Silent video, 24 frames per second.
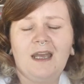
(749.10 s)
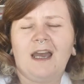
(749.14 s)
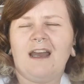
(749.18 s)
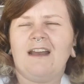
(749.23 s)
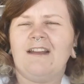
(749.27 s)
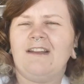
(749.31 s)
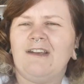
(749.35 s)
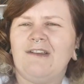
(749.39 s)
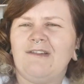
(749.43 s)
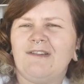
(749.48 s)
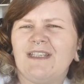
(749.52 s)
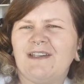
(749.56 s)

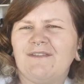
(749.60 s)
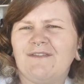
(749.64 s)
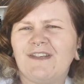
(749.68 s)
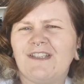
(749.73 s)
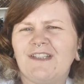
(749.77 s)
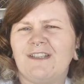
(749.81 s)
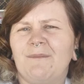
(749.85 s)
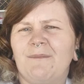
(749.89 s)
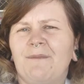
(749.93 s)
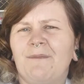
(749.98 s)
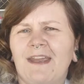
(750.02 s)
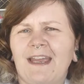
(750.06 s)
and use it for
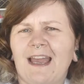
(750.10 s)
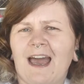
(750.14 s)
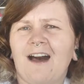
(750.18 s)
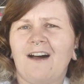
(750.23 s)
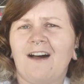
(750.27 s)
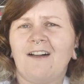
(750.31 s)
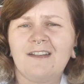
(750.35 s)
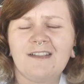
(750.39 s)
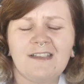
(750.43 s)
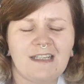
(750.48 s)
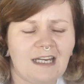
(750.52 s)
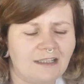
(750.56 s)
something
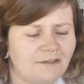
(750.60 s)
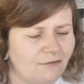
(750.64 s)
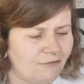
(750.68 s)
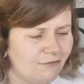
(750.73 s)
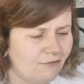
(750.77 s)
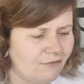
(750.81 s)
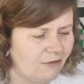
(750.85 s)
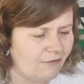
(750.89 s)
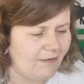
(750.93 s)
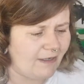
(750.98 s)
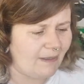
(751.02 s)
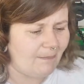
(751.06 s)
else. I don't
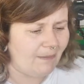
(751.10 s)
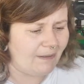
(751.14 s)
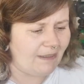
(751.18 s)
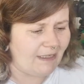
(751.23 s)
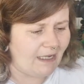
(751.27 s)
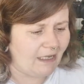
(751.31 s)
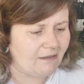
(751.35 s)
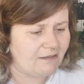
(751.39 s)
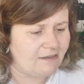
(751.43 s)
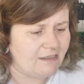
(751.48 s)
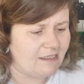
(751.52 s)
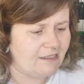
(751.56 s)
know if anybody
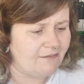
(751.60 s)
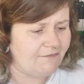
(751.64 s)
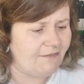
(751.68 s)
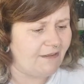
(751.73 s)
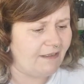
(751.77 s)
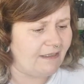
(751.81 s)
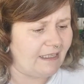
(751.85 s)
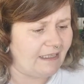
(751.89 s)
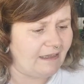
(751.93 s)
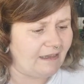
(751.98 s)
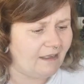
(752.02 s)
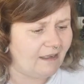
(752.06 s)
else is
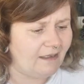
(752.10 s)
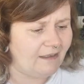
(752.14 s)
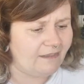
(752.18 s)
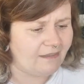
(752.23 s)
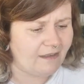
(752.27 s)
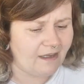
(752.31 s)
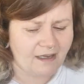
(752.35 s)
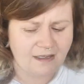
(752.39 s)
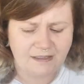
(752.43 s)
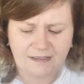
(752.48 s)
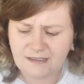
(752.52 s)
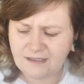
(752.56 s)
feeling like
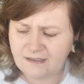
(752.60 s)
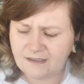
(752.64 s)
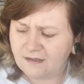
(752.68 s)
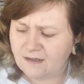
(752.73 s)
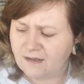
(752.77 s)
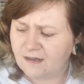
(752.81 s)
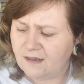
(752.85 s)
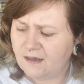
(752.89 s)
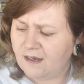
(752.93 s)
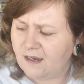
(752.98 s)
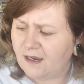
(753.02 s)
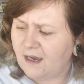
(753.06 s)
that.
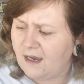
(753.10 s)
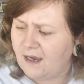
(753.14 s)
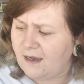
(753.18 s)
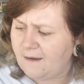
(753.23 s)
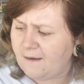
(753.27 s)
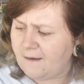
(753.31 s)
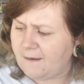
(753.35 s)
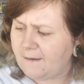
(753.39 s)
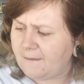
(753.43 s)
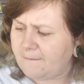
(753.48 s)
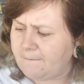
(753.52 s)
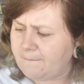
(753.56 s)

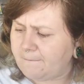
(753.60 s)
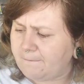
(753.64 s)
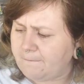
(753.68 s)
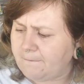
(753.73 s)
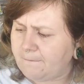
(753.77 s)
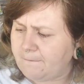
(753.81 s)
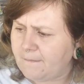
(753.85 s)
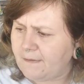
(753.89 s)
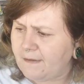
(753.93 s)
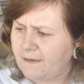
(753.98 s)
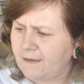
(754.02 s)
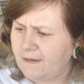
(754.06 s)

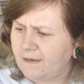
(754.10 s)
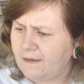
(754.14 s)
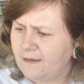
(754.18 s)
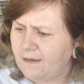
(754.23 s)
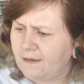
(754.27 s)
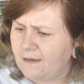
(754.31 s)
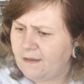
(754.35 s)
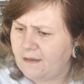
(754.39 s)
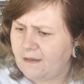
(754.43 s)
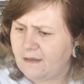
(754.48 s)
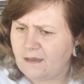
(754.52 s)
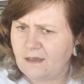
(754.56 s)
You
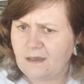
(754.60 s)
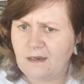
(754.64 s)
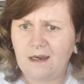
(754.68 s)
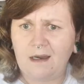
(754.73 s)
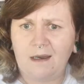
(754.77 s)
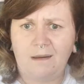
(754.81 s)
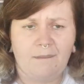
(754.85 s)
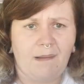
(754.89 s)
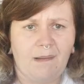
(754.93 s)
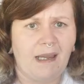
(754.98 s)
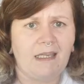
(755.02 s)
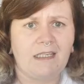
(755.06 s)
know,
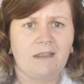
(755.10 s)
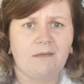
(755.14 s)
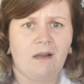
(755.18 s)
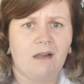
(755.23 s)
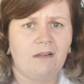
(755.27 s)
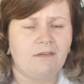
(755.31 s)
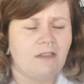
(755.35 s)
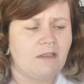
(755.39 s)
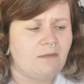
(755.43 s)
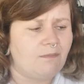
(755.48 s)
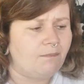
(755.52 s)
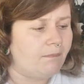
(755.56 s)
I might as
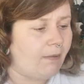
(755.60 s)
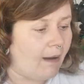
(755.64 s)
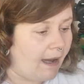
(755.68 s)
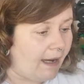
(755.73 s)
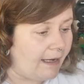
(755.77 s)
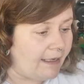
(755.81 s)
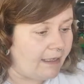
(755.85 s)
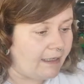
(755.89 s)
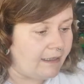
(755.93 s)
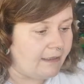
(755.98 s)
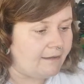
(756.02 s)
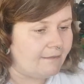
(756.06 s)
well just
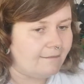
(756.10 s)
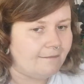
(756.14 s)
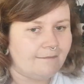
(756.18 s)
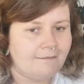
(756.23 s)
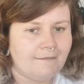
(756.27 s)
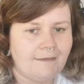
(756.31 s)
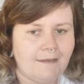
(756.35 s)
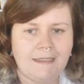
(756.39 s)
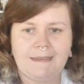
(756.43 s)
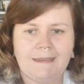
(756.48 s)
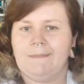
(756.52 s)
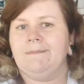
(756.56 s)
buy
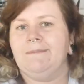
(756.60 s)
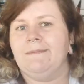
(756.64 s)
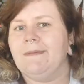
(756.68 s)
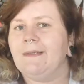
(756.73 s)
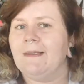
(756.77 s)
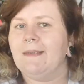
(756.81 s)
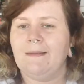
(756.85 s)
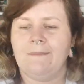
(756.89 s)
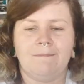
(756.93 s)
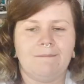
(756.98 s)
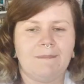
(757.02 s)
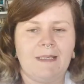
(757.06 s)

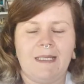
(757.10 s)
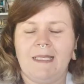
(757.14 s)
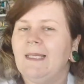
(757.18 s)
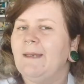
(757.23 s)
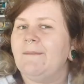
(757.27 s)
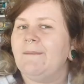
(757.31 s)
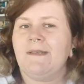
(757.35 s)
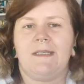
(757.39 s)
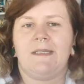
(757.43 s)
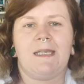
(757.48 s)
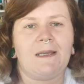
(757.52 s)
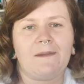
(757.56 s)
a
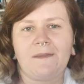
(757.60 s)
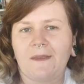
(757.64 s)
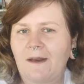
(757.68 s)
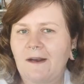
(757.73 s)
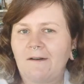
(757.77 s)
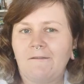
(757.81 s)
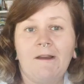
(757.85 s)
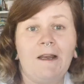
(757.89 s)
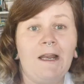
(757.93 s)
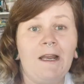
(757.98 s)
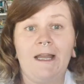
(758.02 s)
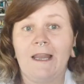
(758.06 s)
lipstick that
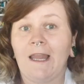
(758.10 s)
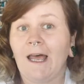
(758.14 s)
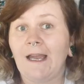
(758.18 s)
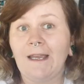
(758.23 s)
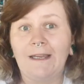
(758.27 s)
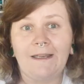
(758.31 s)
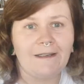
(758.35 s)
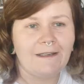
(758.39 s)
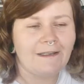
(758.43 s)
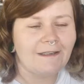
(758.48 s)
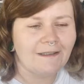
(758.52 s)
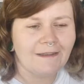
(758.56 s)
I really
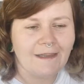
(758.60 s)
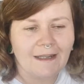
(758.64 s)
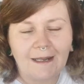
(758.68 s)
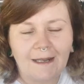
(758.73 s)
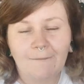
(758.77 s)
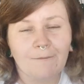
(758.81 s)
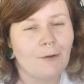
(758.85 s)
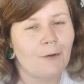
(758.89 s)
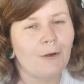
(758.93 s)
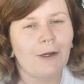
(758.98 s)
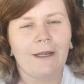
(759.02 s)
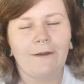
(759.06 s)
like, that
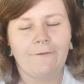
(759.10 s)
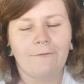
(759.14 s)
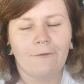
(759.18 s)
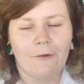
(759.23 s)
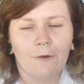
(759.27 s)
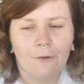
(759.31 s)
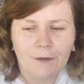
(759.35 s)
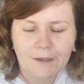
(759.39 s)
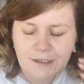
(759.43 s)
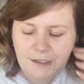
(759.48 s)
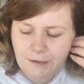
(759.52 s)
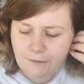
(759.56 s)
I'm looking
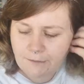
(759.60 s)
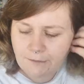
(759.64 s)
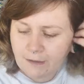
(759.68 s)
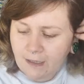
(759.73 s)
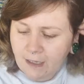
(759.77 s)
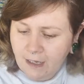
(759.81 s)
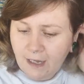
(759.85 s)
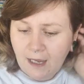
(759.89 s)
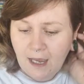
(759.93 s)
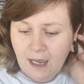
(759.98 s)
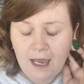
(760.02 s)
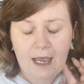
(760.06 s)
forward to.
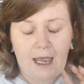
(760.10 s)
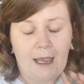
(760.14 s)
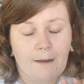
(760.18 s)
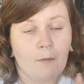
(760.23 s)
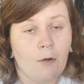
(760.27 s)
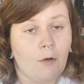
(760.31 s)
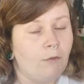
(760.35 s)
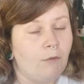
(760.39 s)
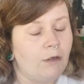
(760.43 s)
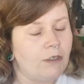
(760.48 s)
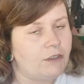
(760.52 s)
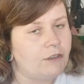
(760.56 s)

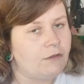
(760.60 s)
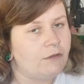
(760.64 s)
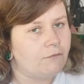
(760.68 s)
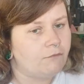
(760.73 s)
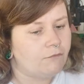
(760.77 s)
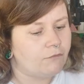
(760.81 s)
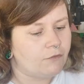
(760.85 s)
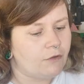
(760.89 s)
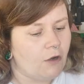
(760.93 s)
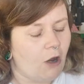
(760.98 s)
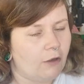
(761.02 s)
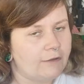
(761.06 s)
Which,
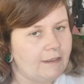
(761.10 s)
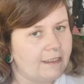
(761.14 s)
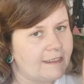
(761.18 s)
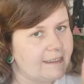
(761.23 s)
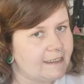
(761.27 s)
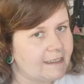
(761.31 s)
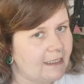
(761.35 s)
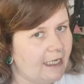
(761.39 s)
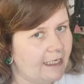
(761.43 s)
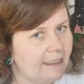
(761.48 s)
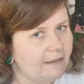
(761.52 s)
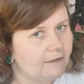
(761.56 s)
on a
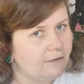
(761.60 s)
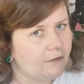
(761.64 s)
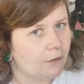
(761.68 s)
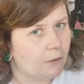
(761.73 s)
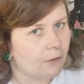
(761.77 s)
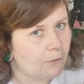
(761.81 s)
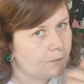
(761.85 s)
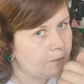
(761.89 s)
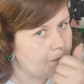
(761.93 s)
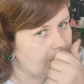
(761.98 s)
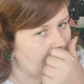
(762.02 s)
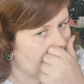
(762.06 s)
slight
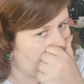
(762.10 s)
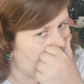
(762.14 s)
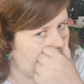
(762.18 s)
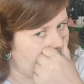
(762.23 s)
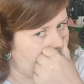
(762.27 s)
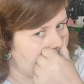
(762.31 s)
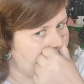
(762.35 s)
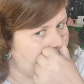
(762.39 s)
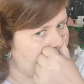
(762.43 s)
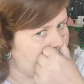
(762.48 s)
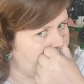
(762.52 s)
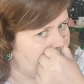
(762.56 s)
note,
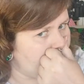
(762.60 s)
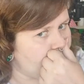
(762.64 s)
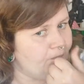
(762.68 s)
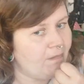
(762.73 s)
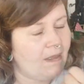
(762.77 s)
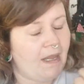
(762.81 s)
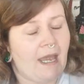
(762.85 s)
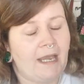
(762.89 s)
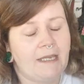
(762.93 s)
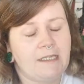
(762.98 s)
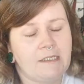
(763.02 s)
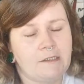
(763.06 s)
I
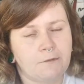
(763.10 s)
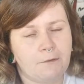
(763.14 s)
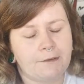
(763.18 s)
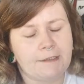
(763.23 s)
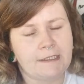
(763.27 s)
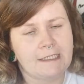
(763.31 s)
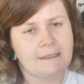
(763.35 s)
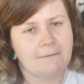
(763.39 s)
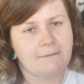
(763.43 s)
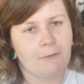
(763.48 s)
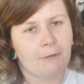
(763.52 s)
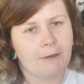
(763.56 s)
saw
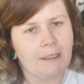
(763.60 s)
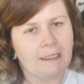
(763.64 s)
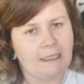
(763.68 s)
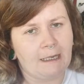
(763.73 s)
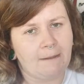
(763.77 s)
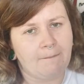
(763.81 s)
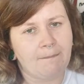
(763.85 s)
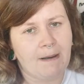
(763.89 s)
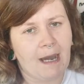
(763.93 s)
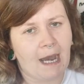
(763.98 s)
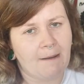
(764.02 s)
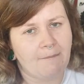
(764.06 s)
this morning
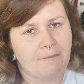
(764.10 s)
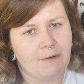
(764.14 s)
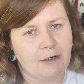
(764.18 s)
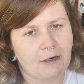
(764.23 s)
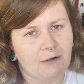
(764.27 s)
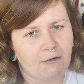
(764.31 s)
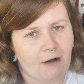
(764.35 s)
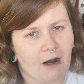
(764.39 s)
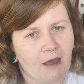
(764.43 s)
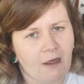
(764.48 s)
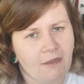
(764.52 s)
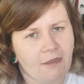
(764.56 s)
that Pat
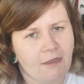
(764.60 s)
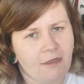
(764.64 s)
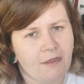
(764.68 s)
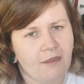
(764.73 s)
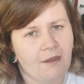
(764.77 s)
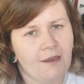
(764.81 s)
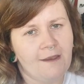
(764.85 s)
McGrath